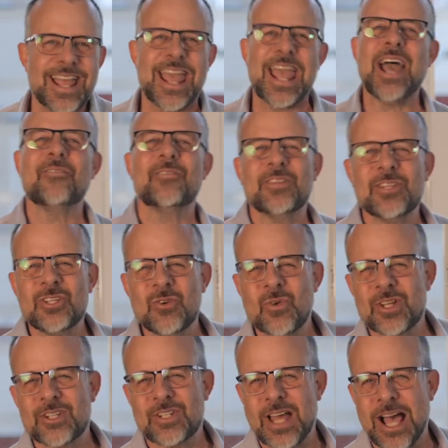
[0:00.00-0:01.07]
half of the
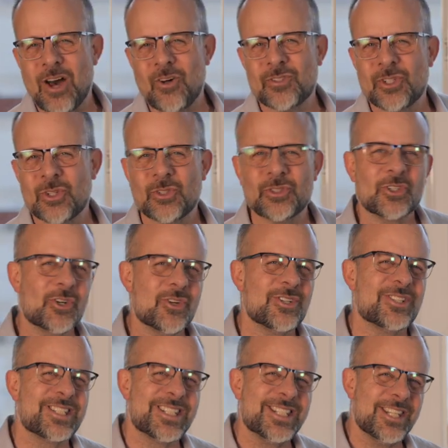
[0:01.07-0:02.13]
U.S. households
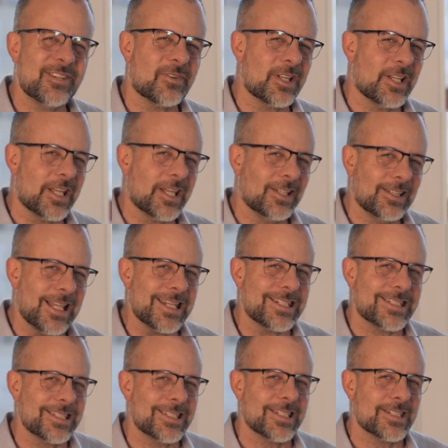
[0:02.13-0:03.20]
earn significantly
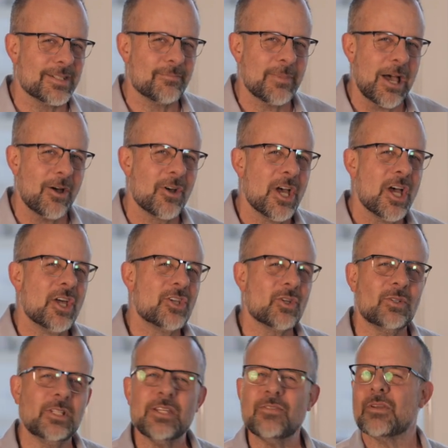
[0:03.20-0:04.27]
less than this amount,
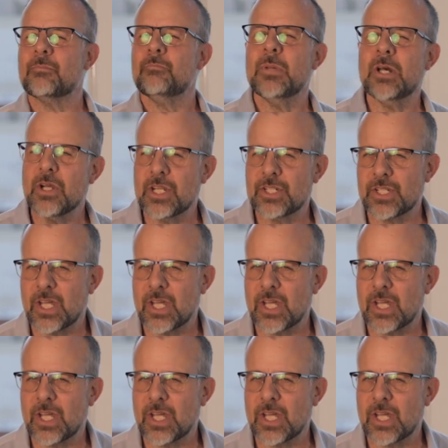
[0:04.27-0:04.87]
so leaving millions